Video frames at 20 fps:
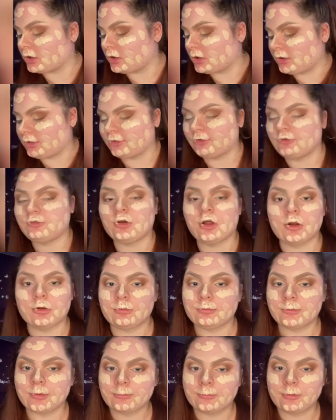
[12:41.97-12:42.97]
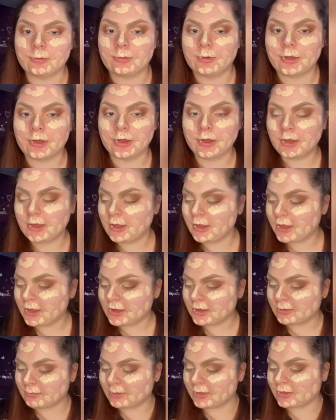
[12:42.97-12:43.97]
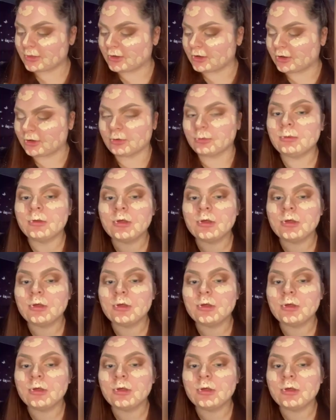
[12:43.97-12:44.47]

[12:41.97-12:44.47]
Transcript: Just trying to remember what you're meant to do.